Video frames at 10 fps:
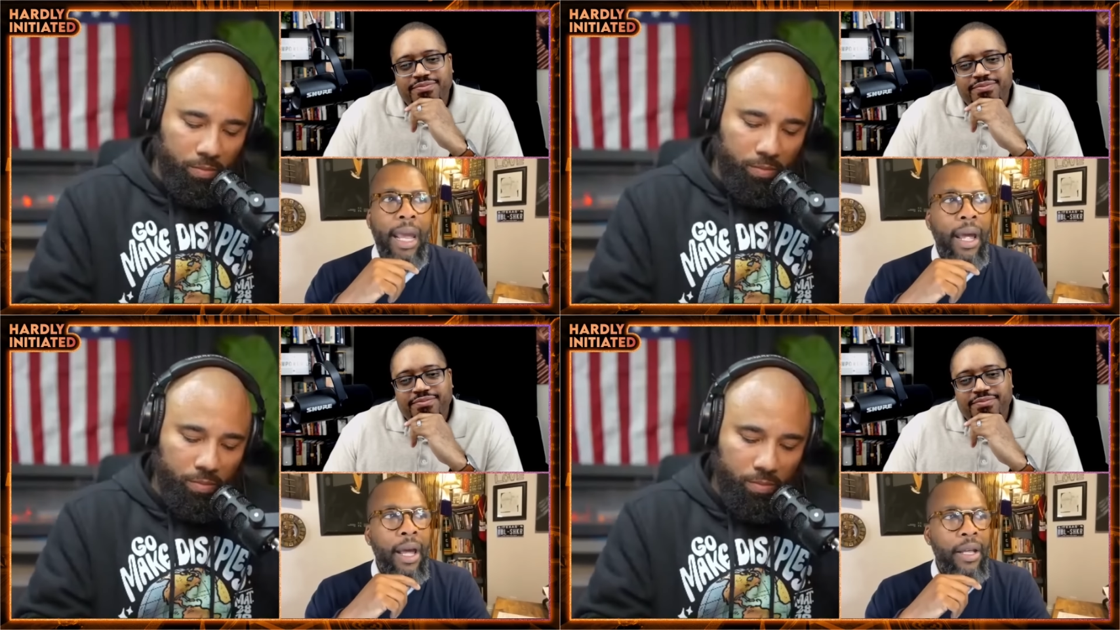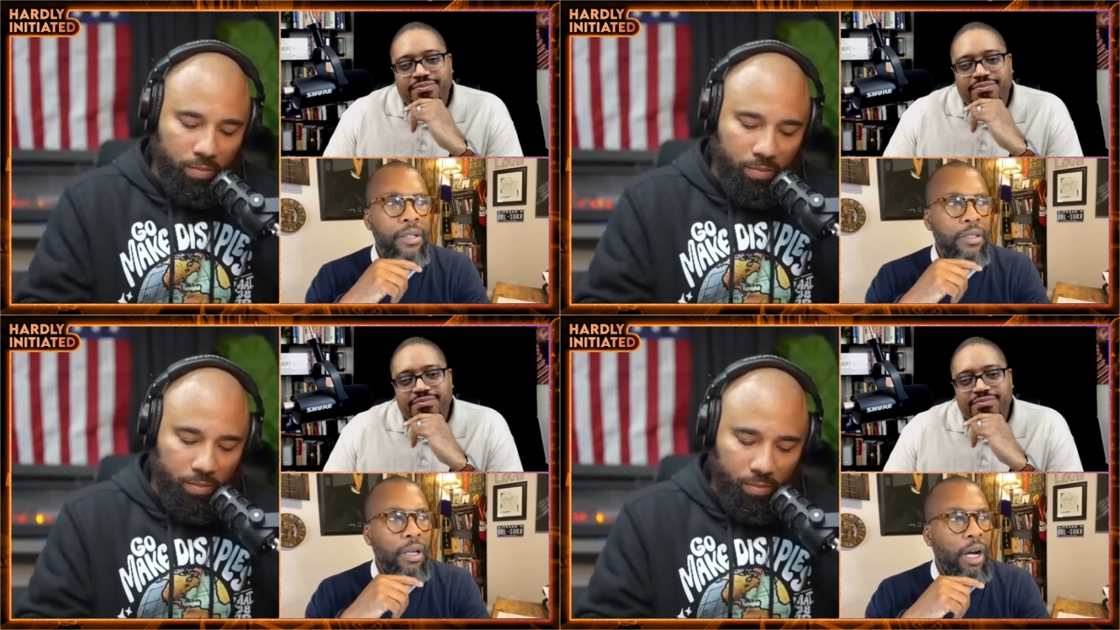
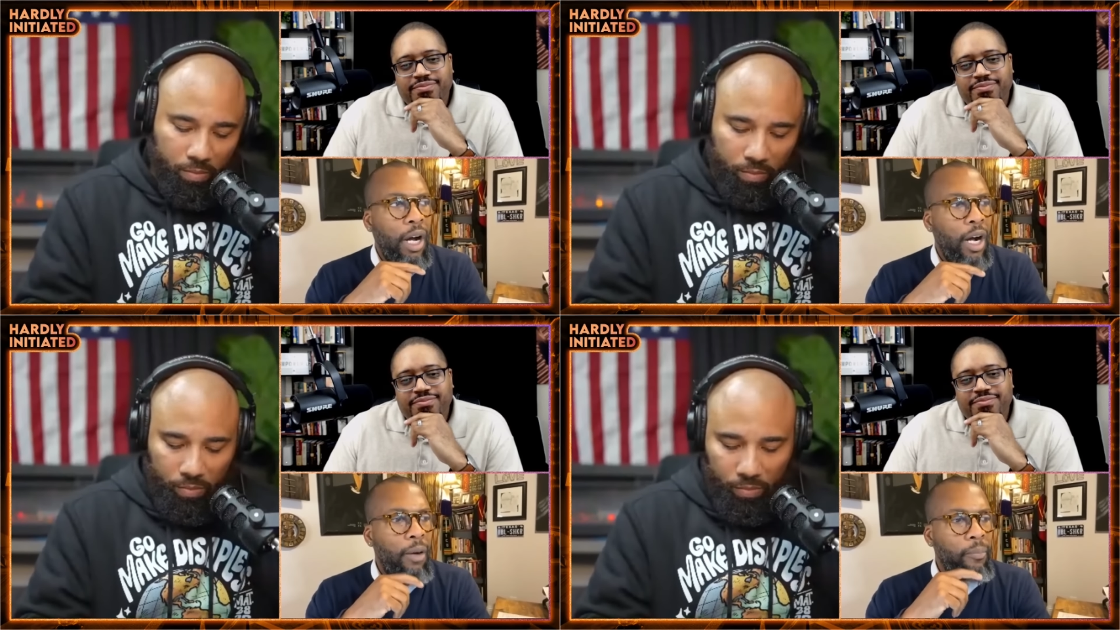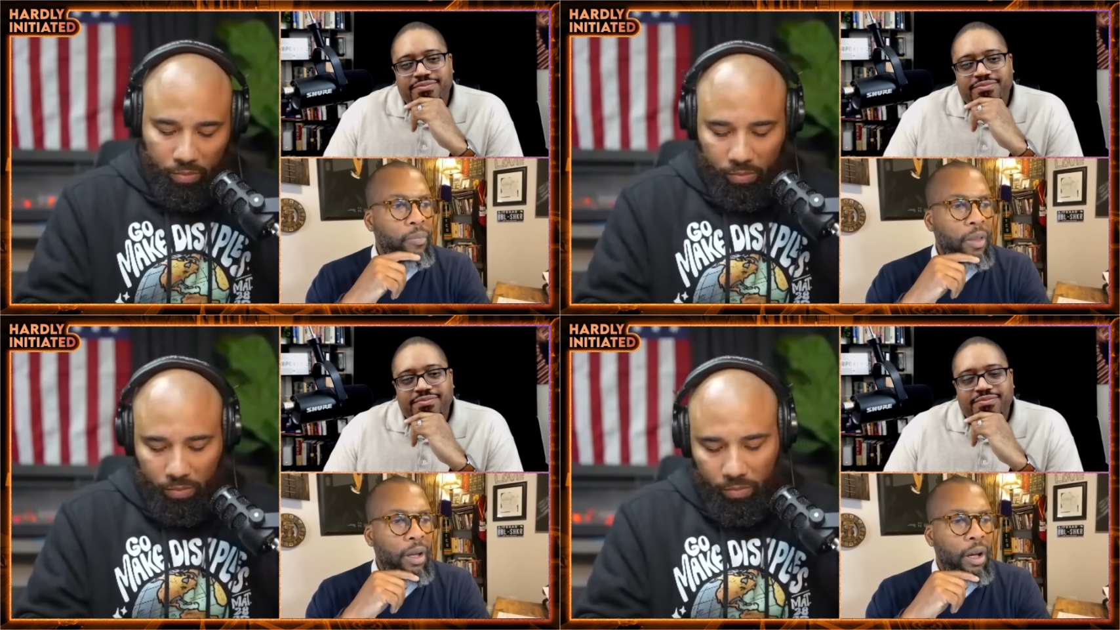Speaker 1: and
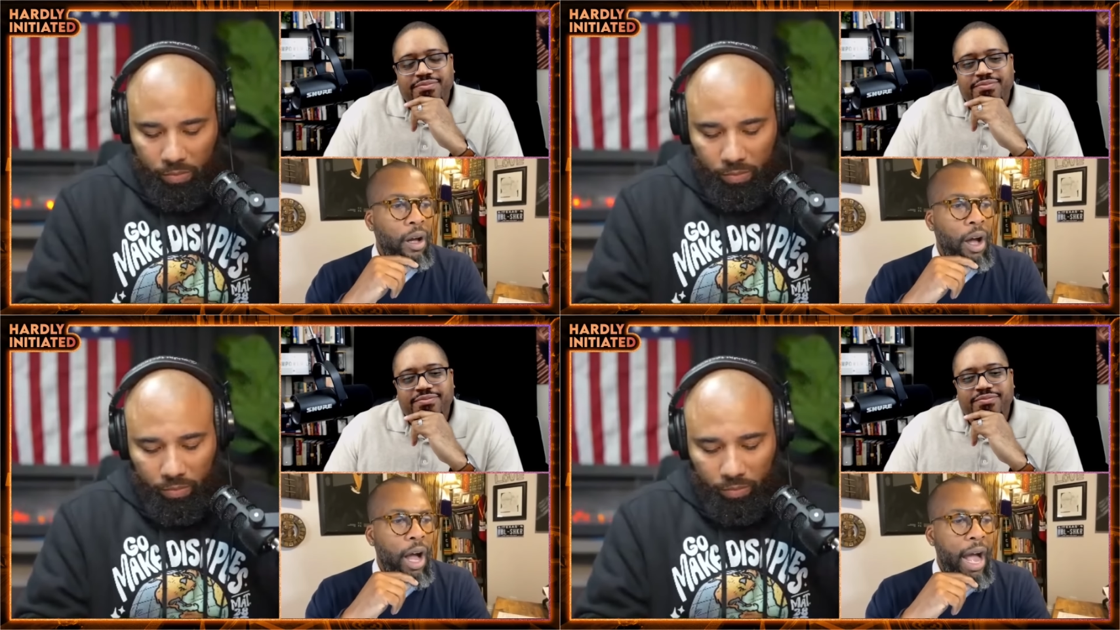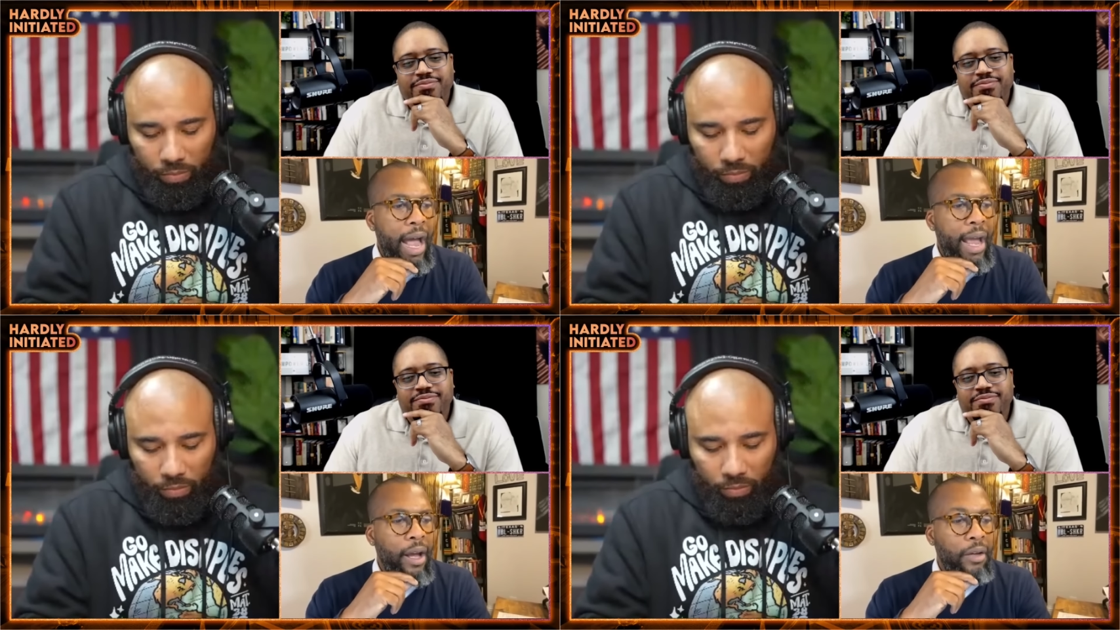um,
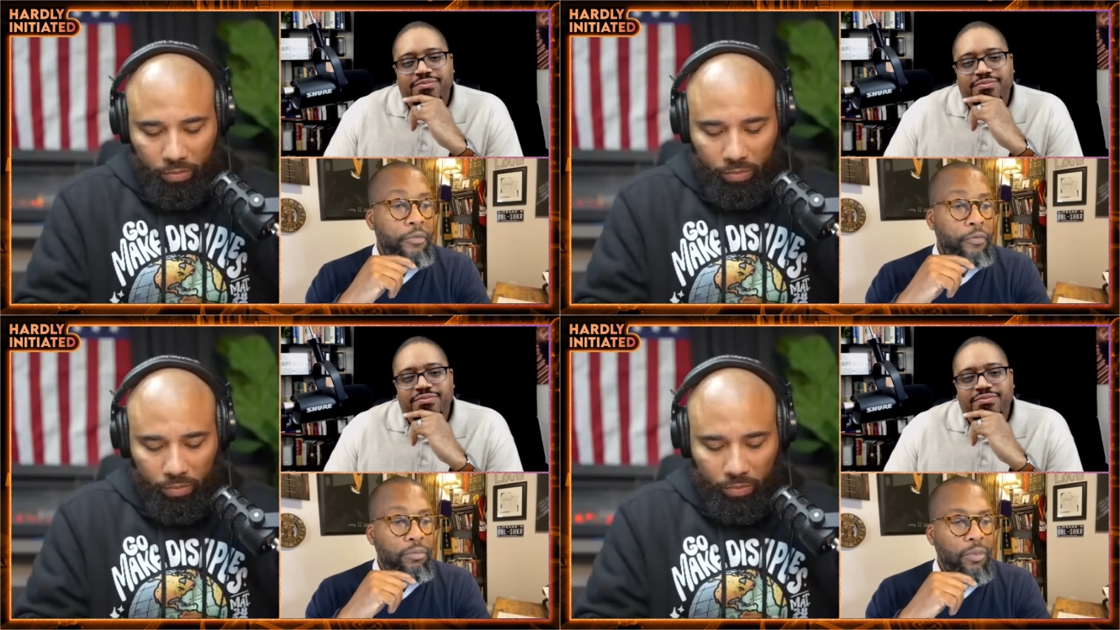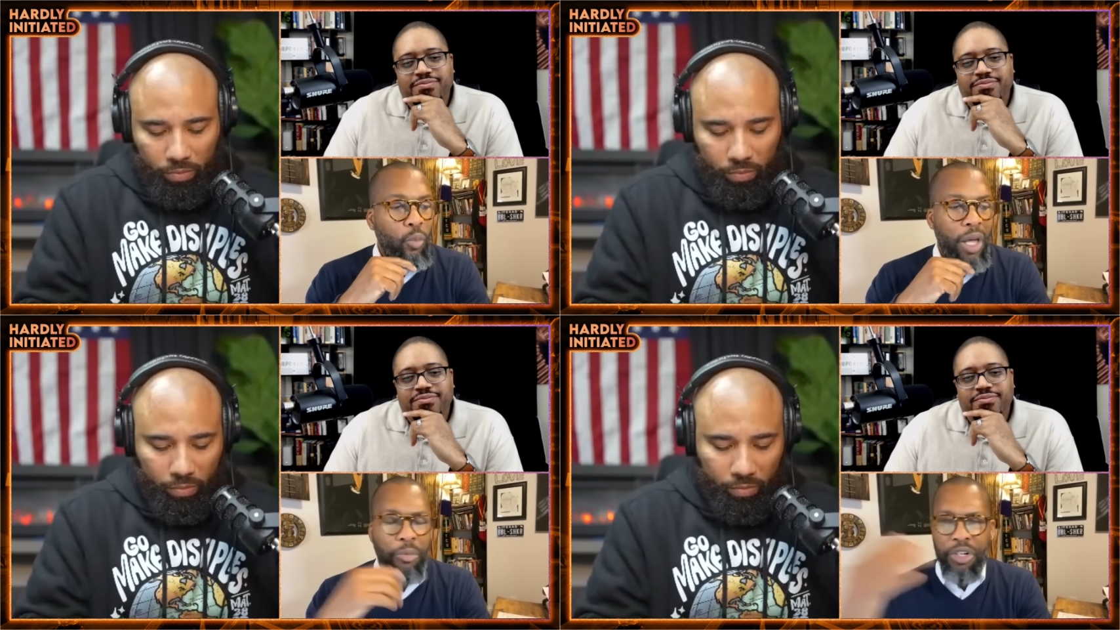I un-
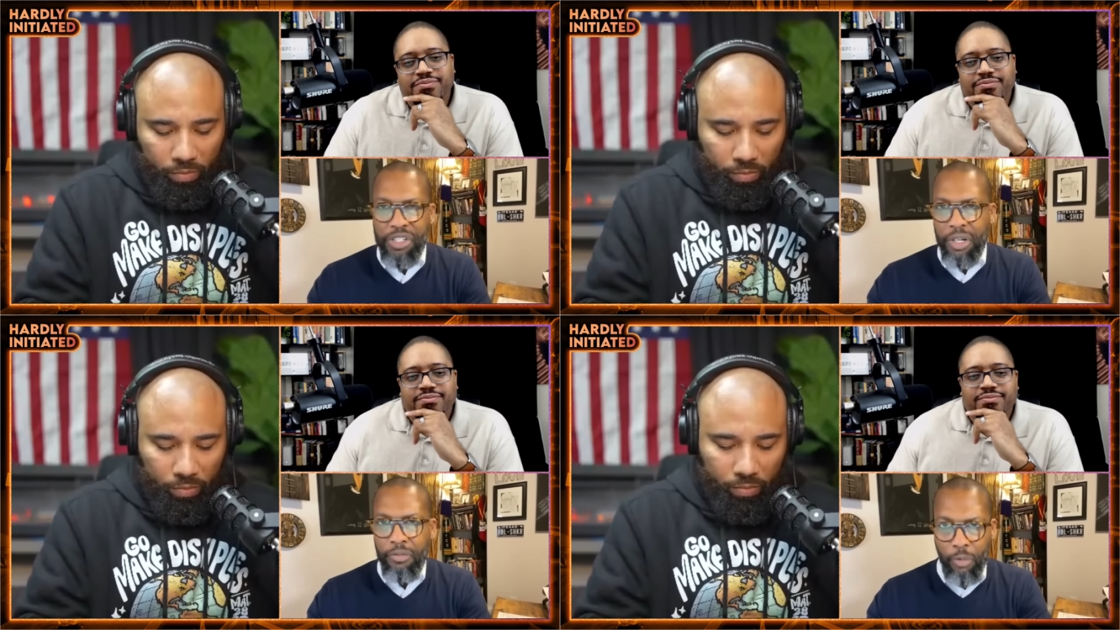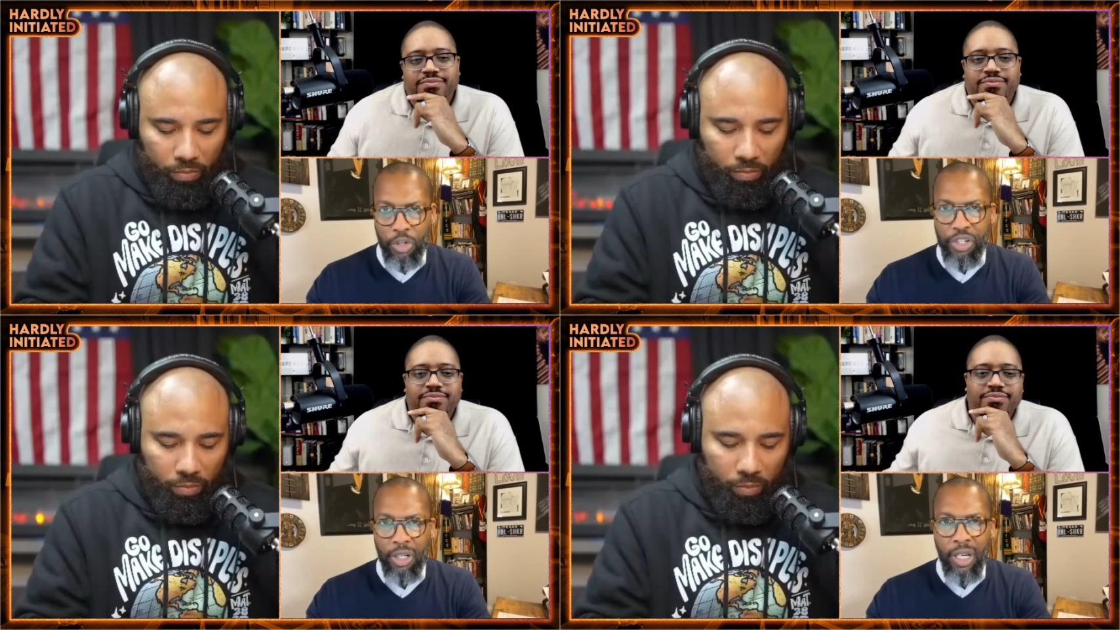well, I don't want to say
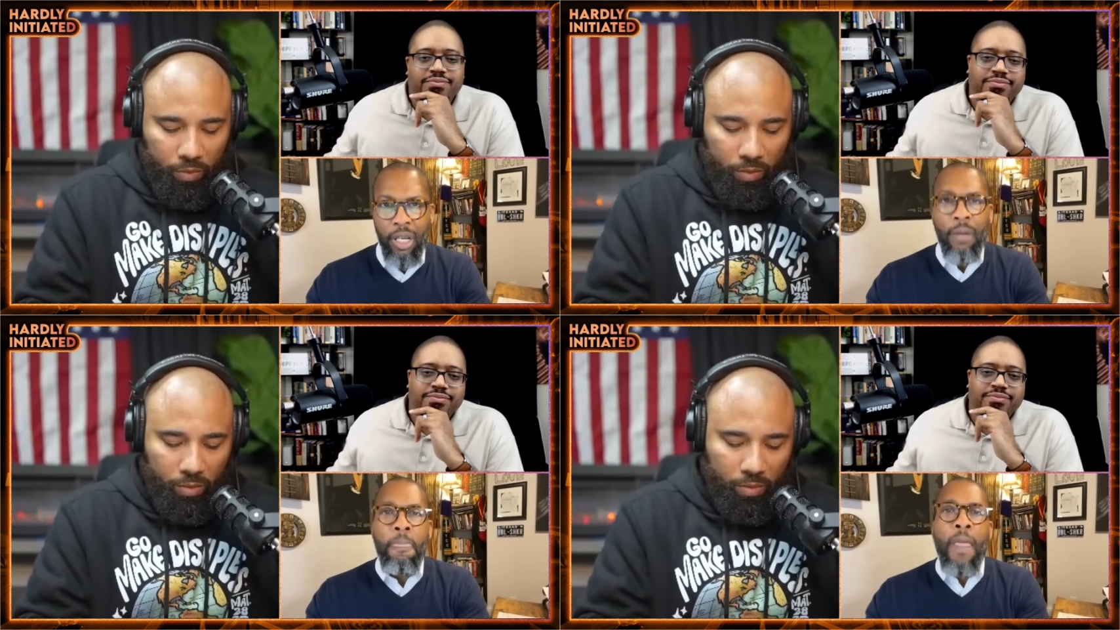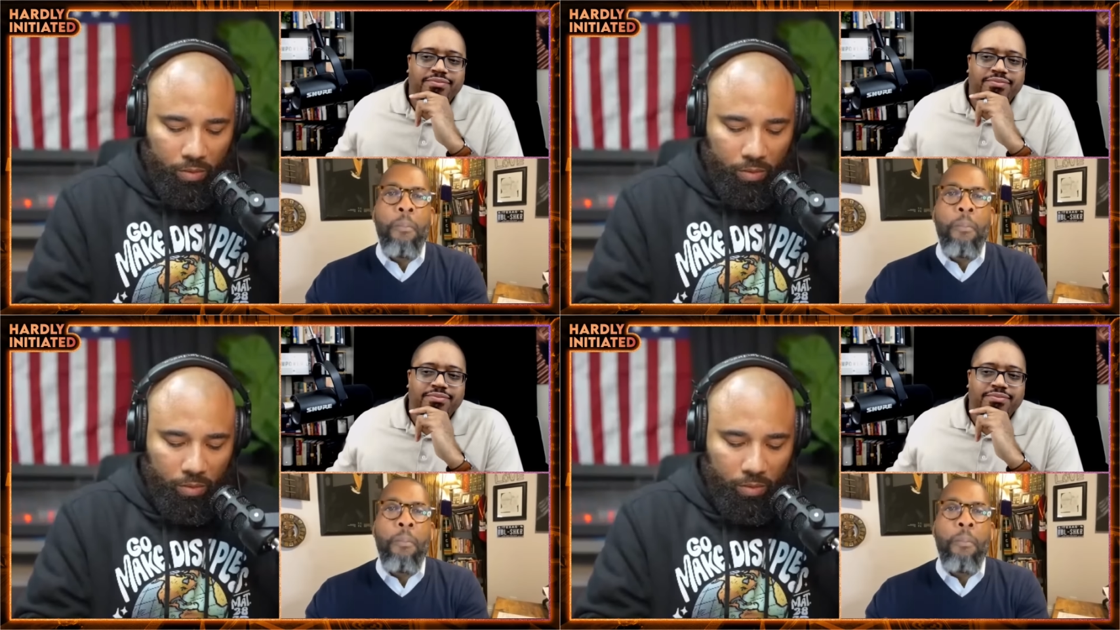unfortunately,